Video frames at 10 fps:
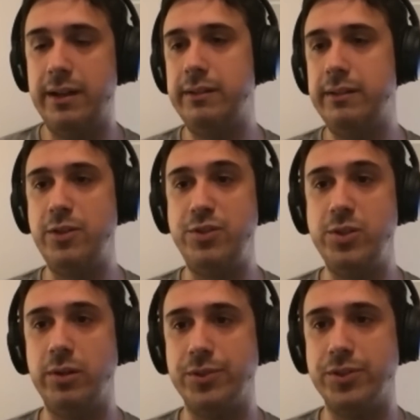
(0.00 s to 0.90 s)
and a
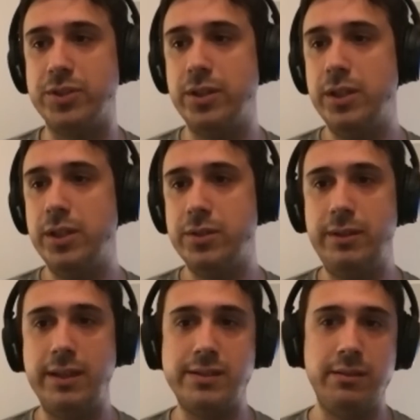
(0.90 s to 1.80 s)
few others. So
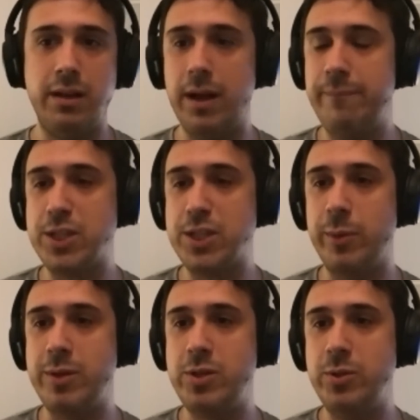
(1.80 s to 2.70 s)
that's
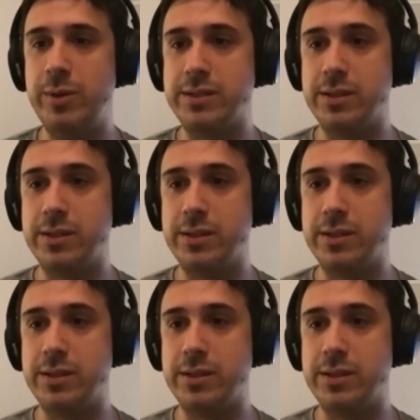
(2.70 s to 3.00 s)
one way to do it.